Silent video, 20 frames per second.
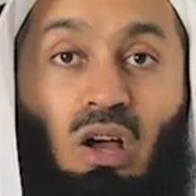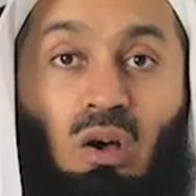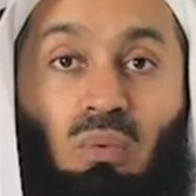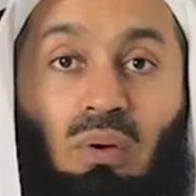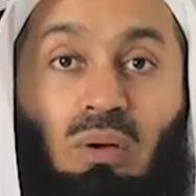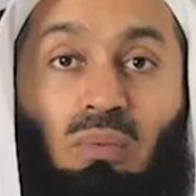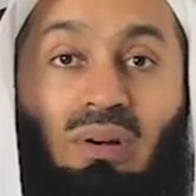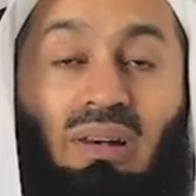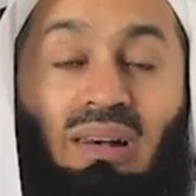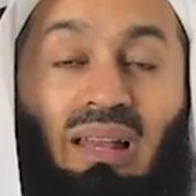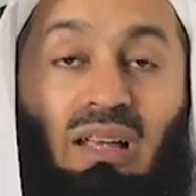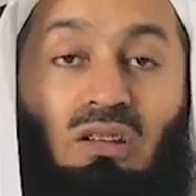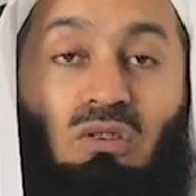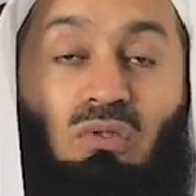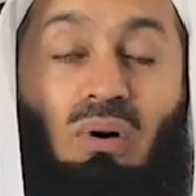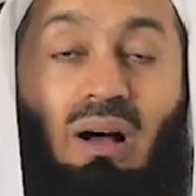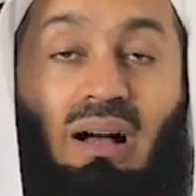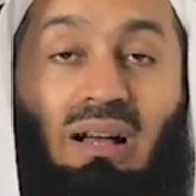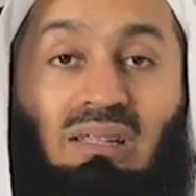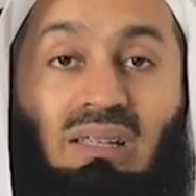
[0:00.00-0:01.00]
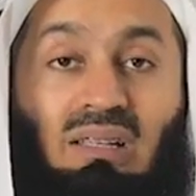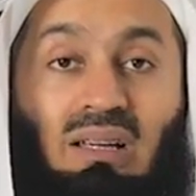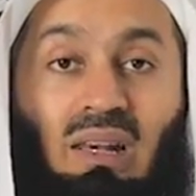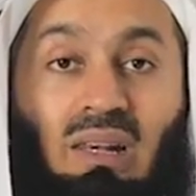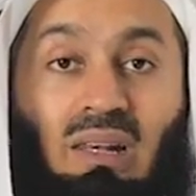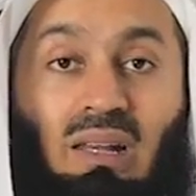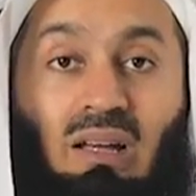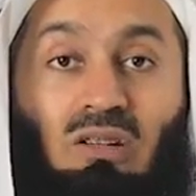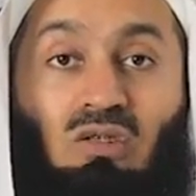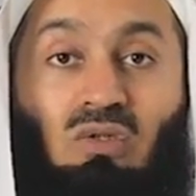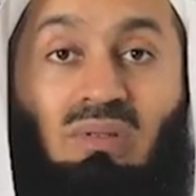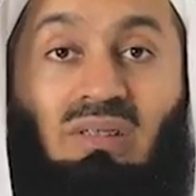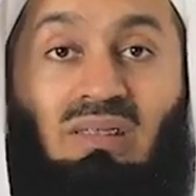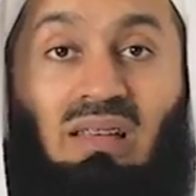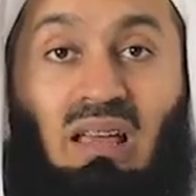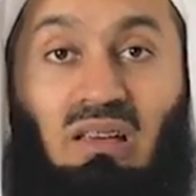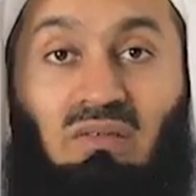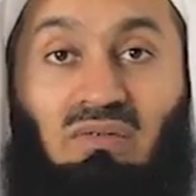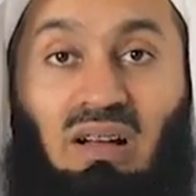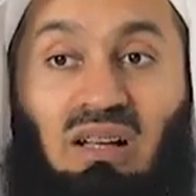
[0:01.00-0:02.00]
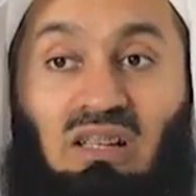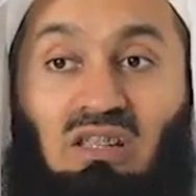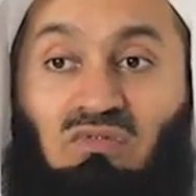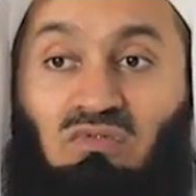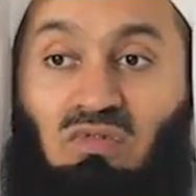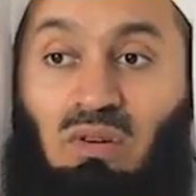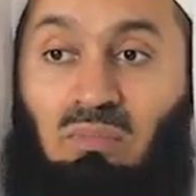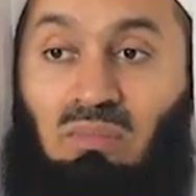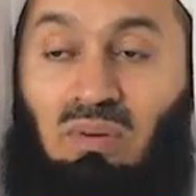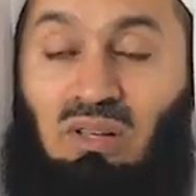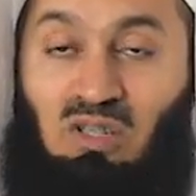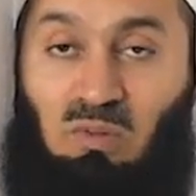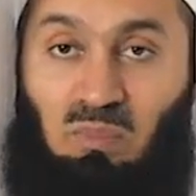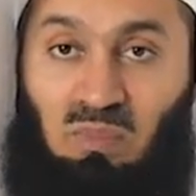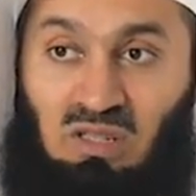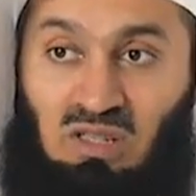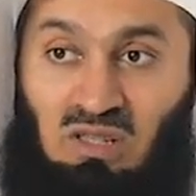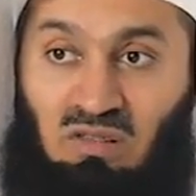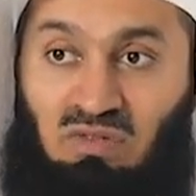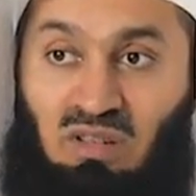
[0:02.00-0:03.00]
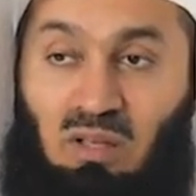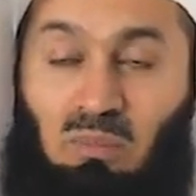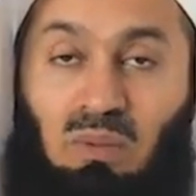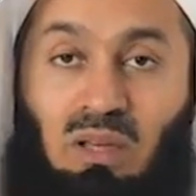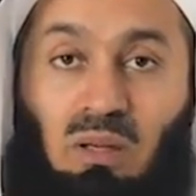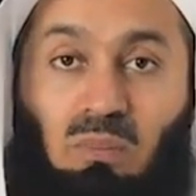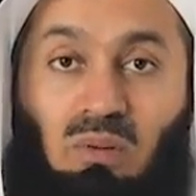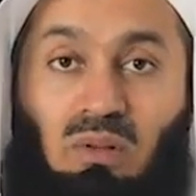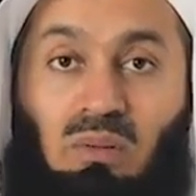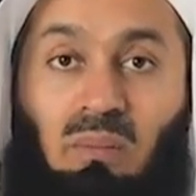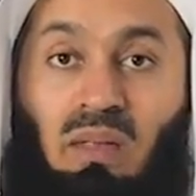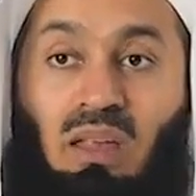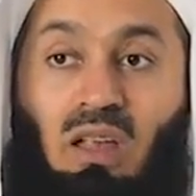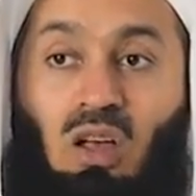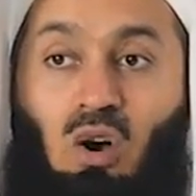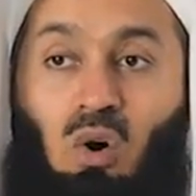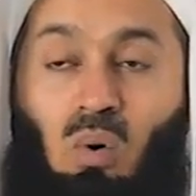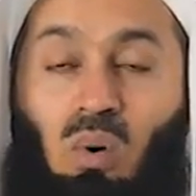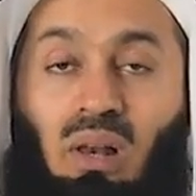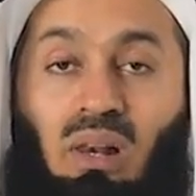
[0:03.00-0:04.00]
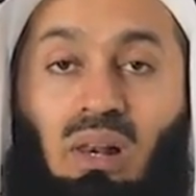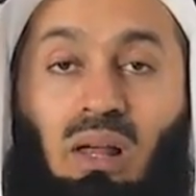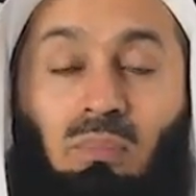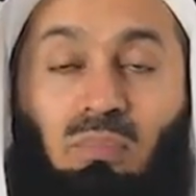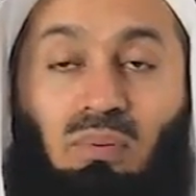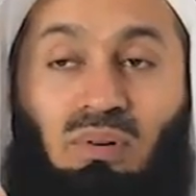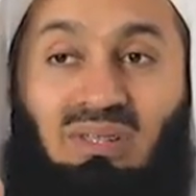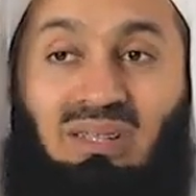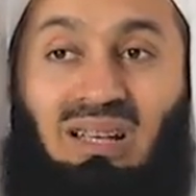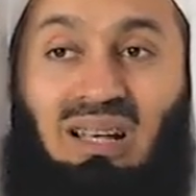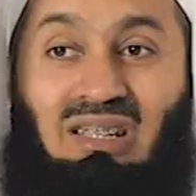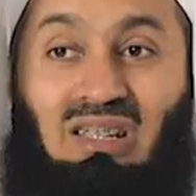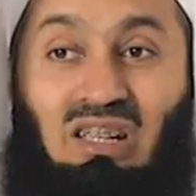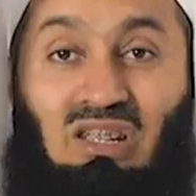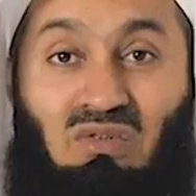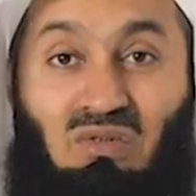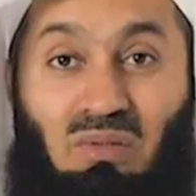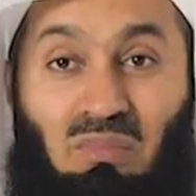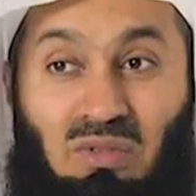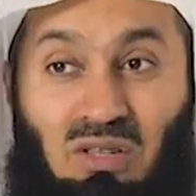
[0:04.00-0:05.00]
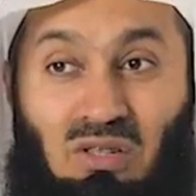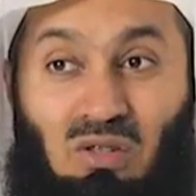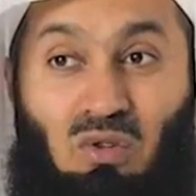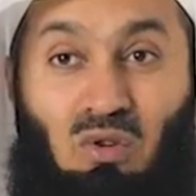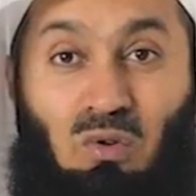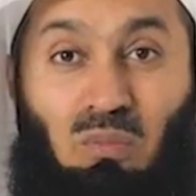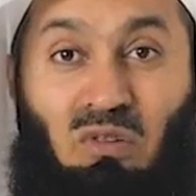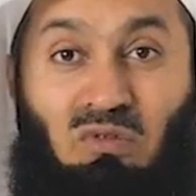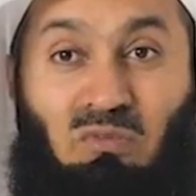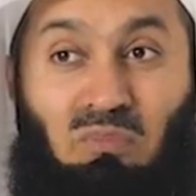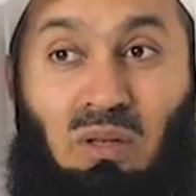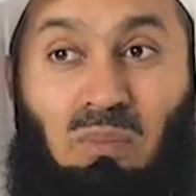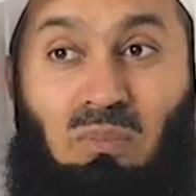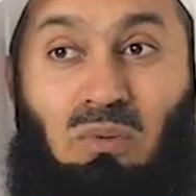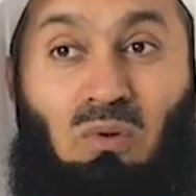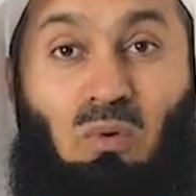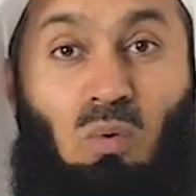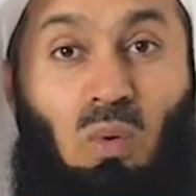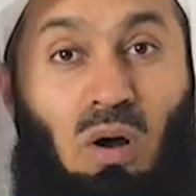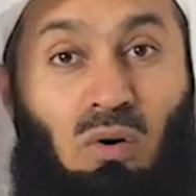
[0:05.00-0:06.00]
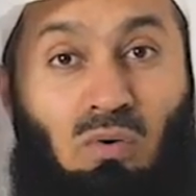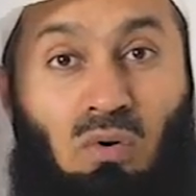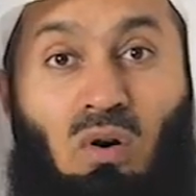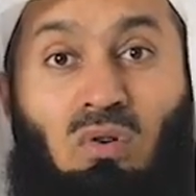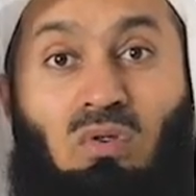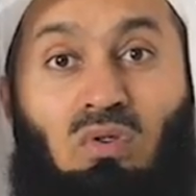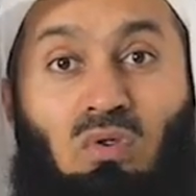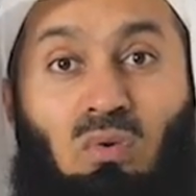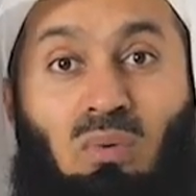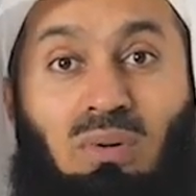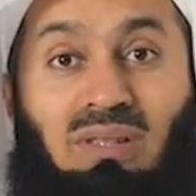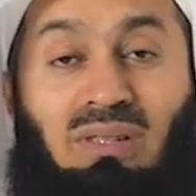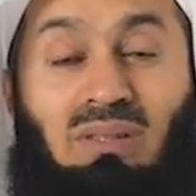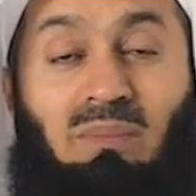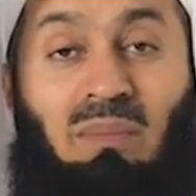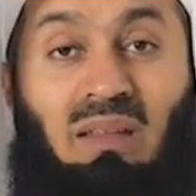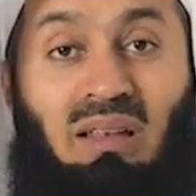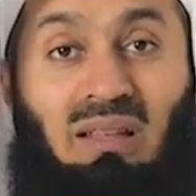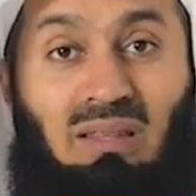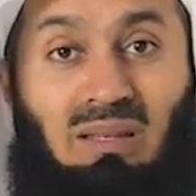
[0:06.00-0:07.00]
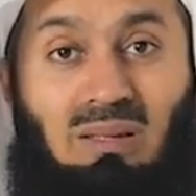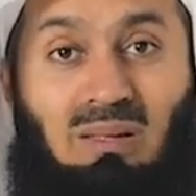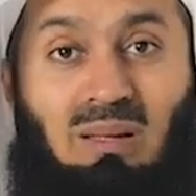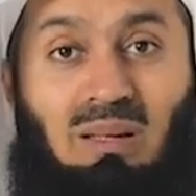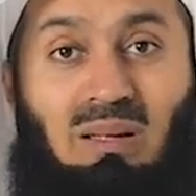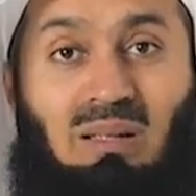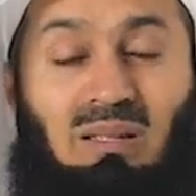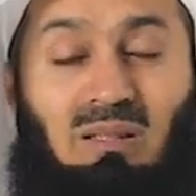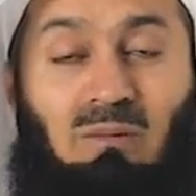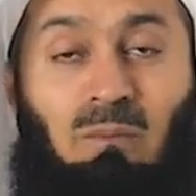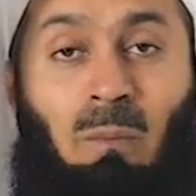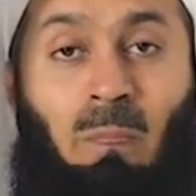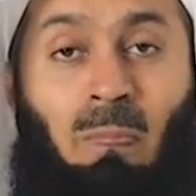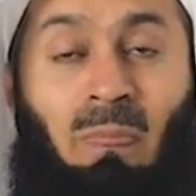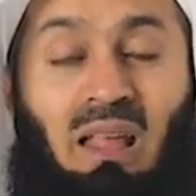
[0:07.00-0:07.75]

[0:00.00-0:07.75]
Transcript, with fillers: Uh, we would like to ask Allah to save us from a specific people. Oh Allah, protect us from this group of people who are wrongdoers, the sinners.